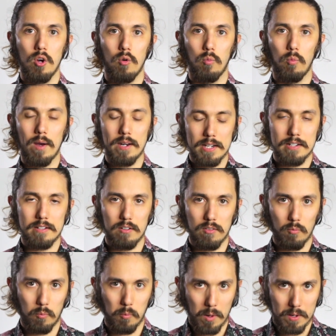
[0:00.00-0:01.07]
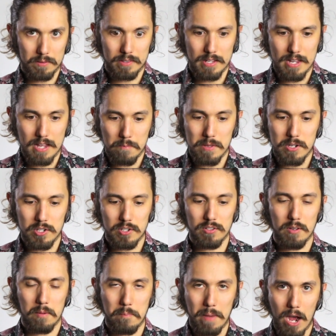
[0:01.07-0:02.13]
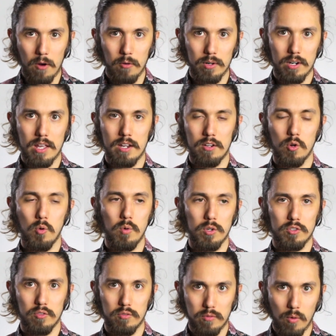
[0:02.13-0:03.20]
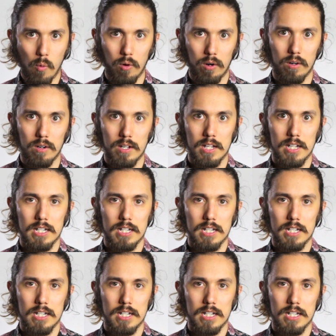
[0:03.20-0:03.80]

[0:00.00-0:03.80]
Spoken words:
what the image is about and who it's for.